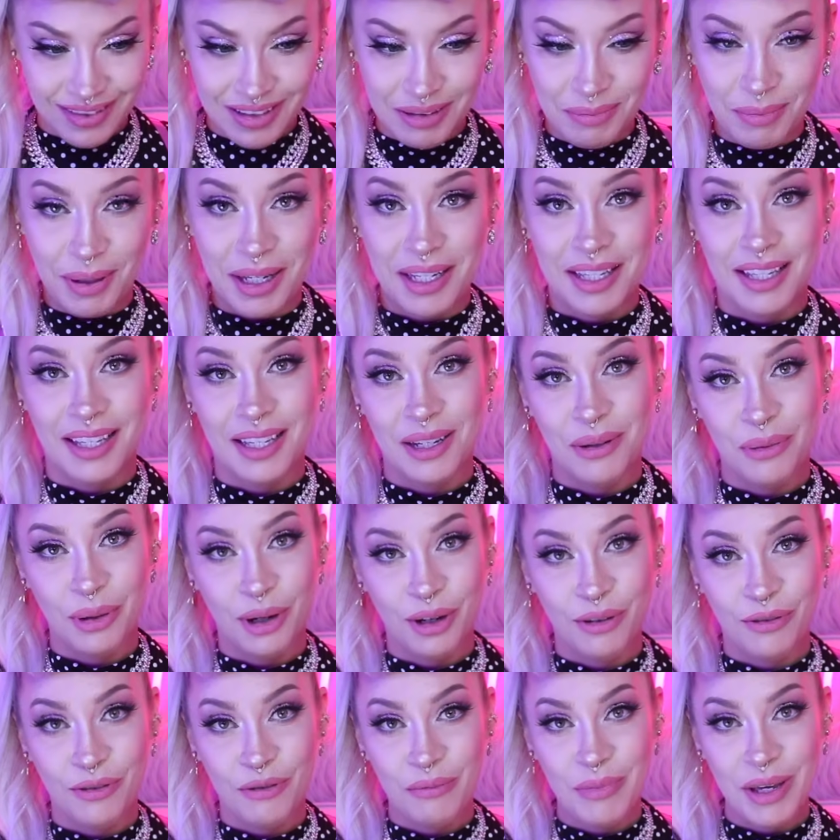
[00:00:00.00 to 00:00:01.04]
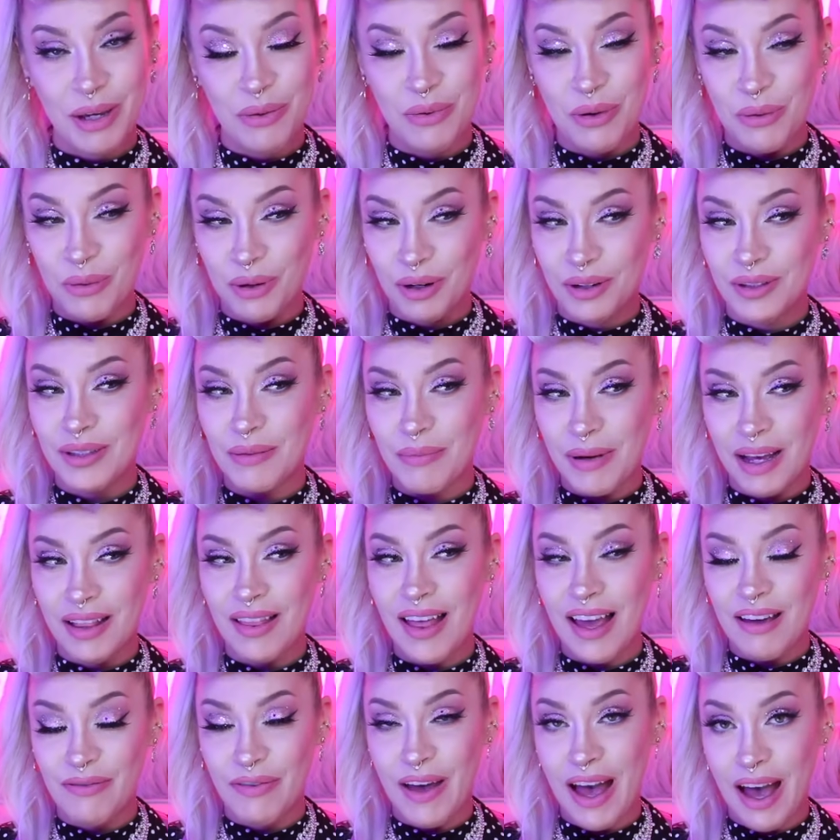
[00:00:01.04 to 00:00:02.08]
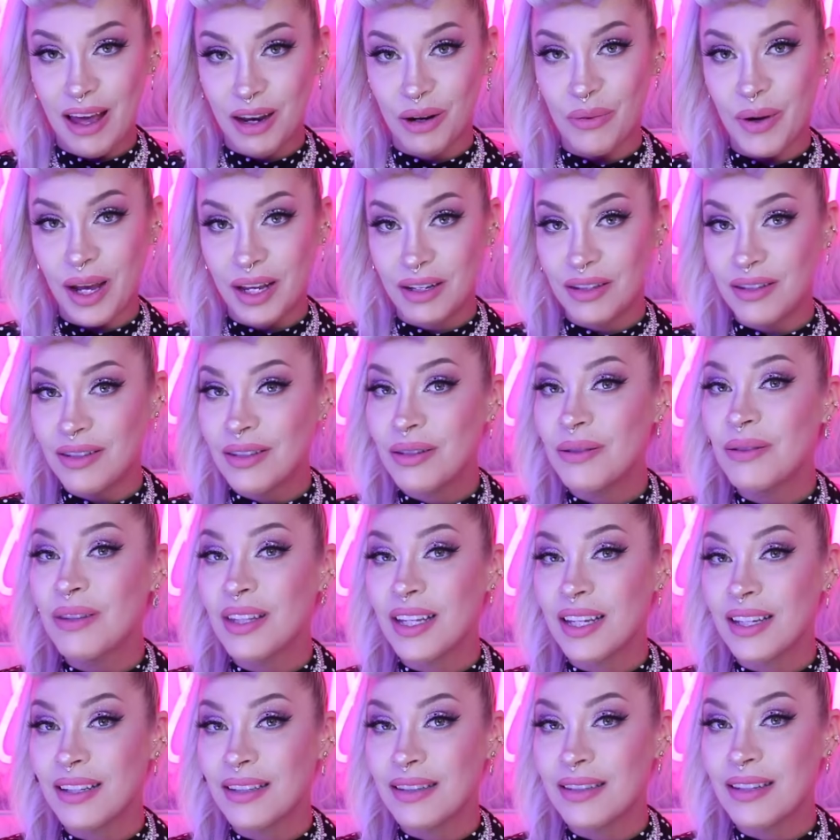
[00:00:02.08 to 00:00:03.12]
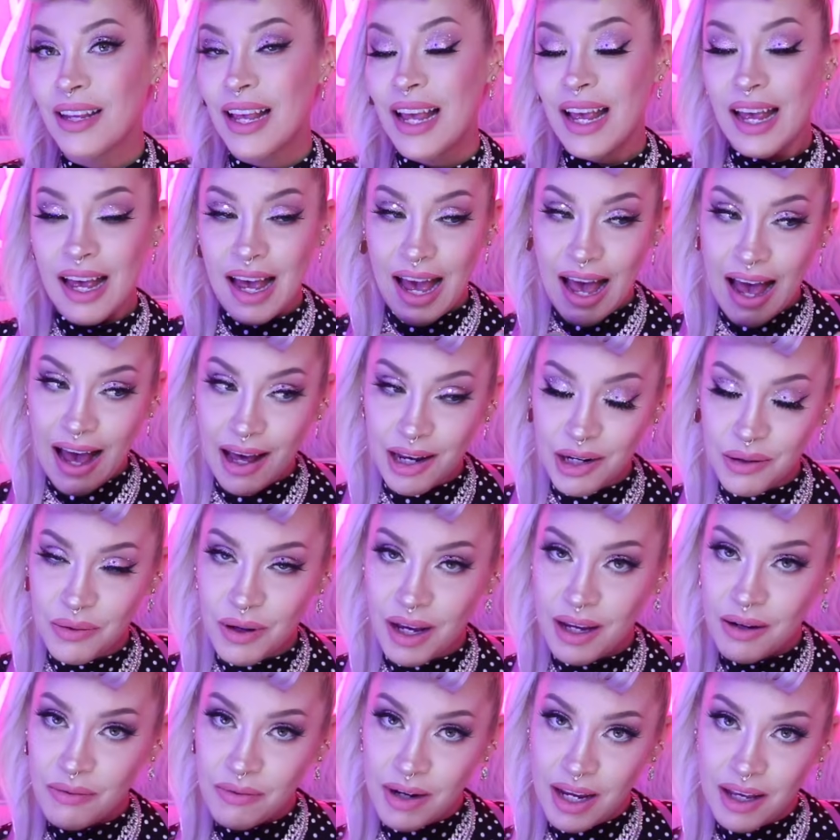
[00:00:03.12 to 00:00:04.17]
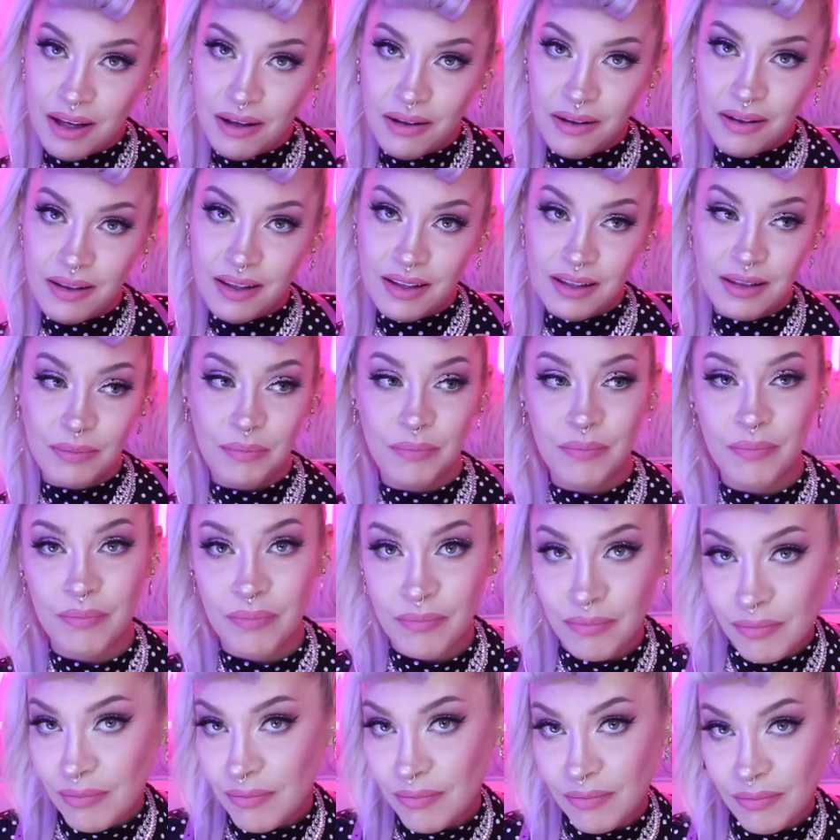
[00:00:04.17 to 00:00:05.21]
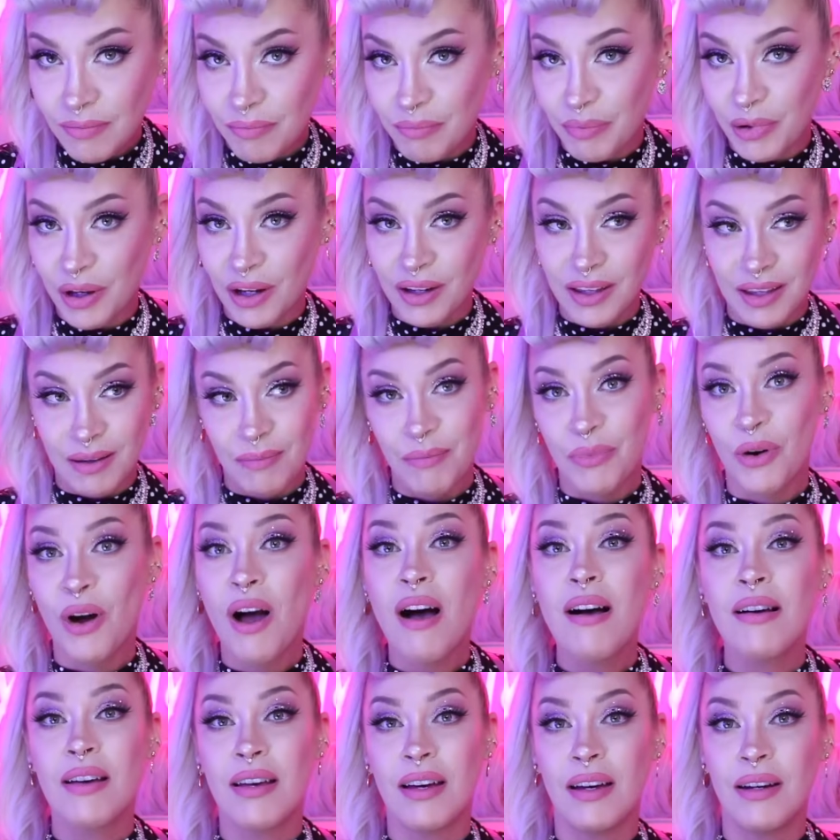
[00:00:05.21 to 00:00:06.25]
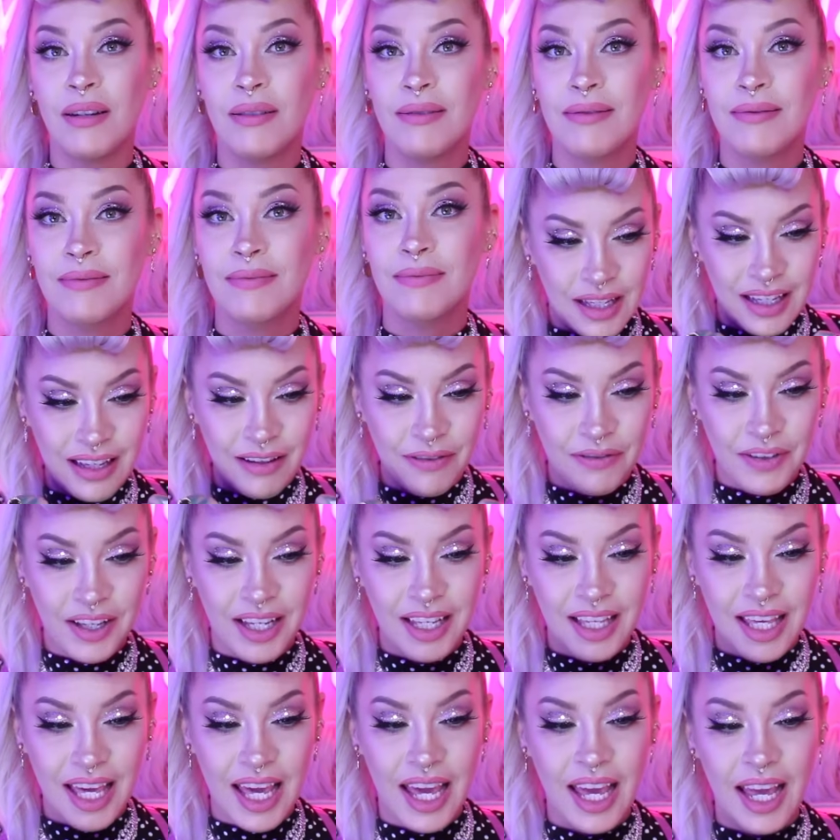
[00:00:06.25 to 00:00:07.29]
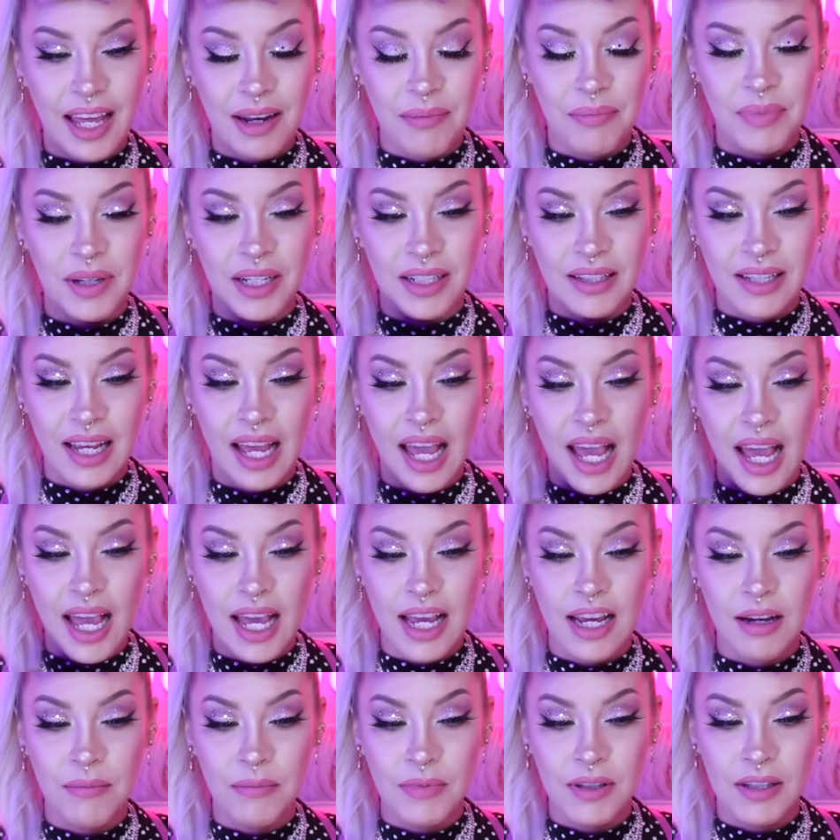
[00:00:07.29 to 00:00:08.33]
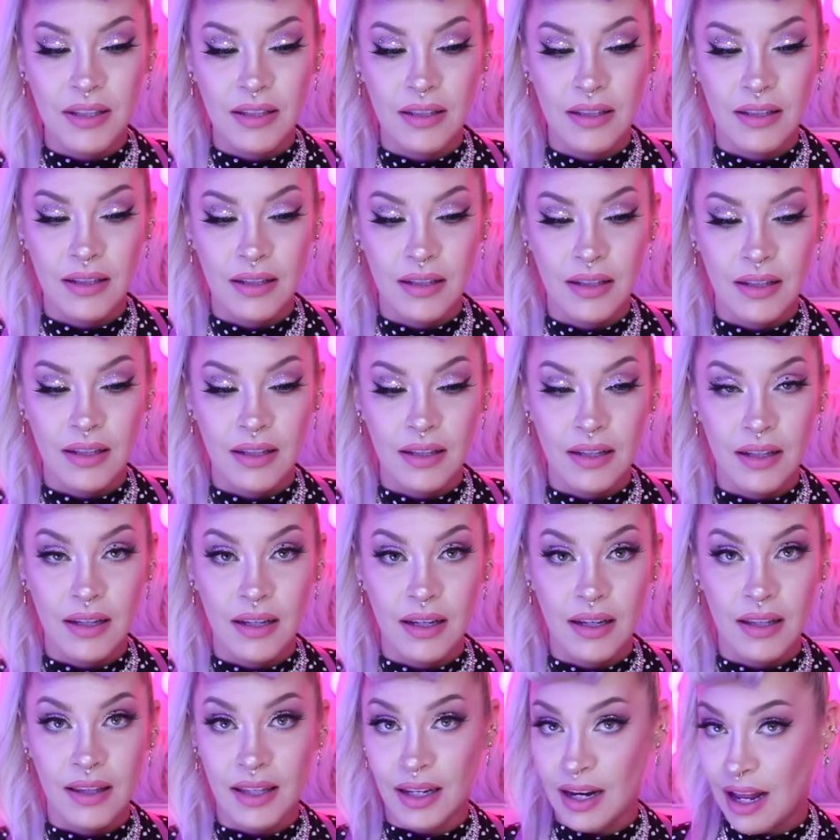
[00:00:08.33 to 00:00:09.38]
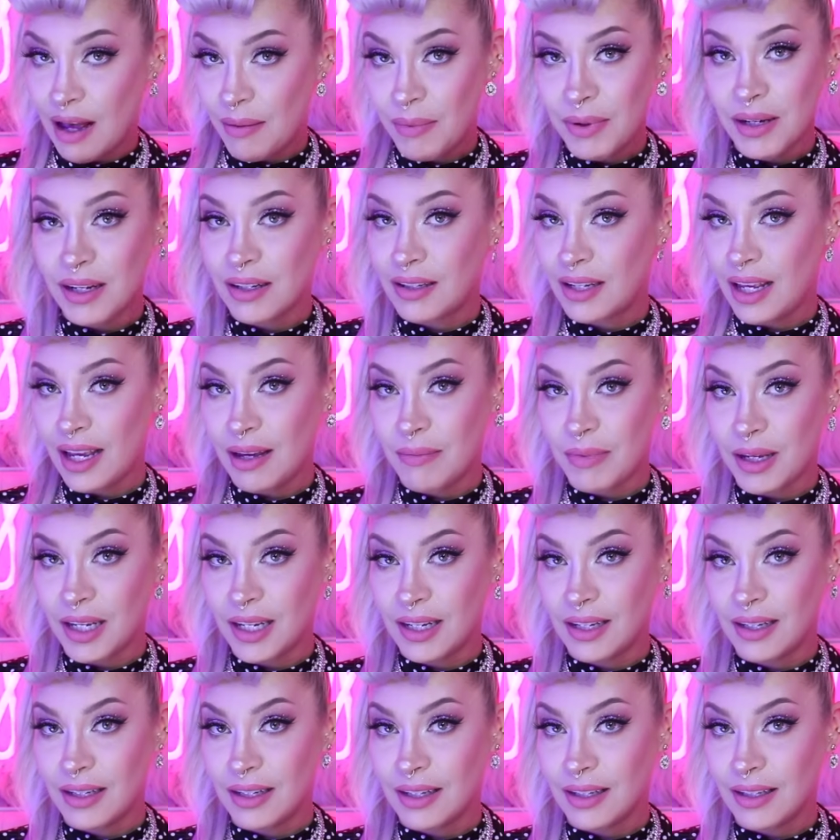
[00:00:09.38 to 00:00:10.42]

making it work for me, what works in my life. How do I do this? How do I wrangle this fucking bronco? If it can be tamed, then I'm gonna tame it.